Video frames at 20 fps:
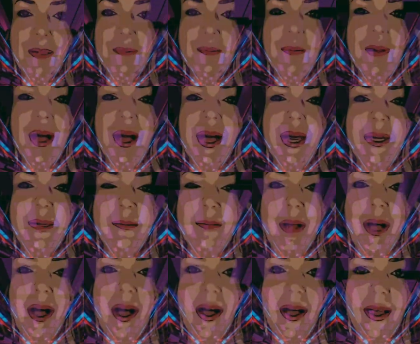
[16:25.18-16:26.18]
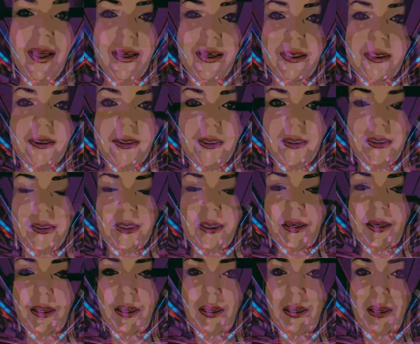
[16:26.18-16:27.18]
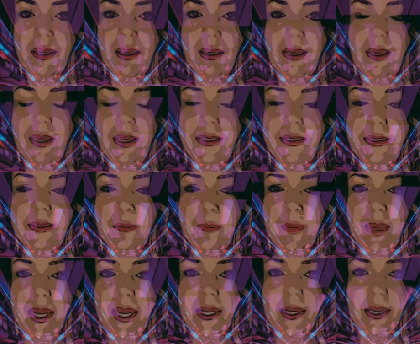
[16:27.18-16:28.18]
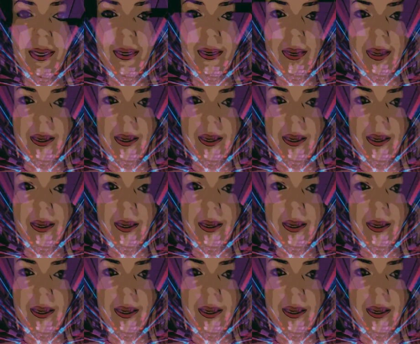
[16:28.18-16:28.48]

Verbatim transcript: My mind is meaningless.